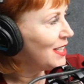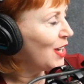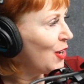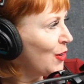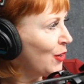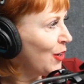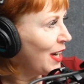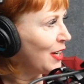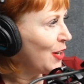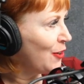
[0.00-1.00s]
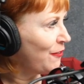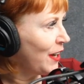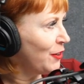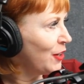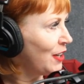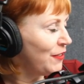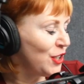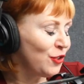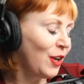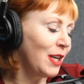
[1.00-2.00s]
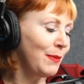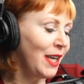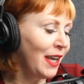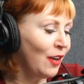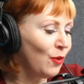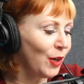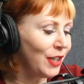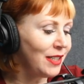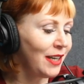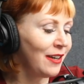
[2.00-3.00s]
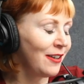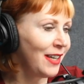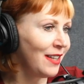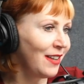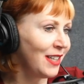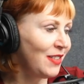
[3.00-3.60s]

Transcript: the owner and co-founder of Astronomy Ale Works here in Las